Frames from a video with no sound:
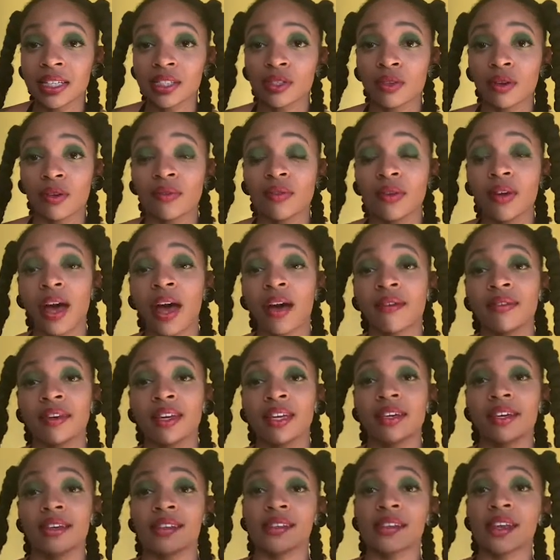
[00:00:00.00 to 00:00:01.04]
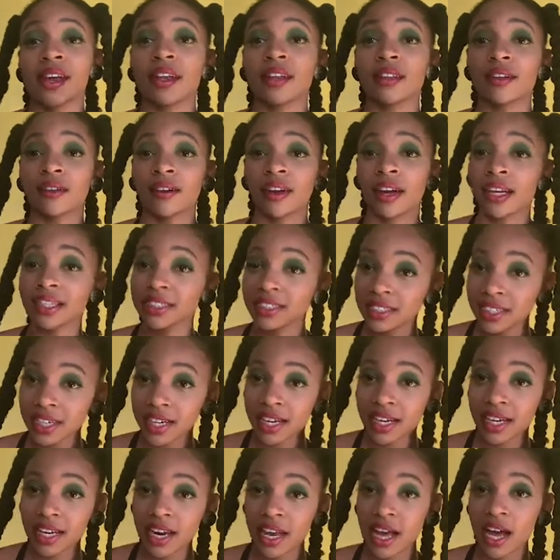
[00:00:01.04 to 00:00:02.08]
so if you have any
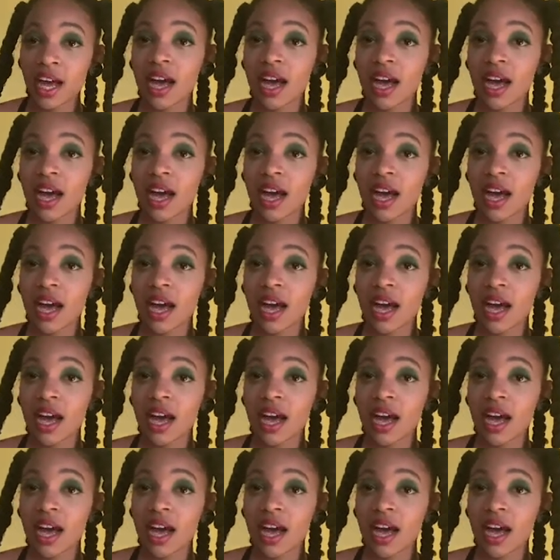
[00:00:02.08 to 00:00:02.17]
discoloration,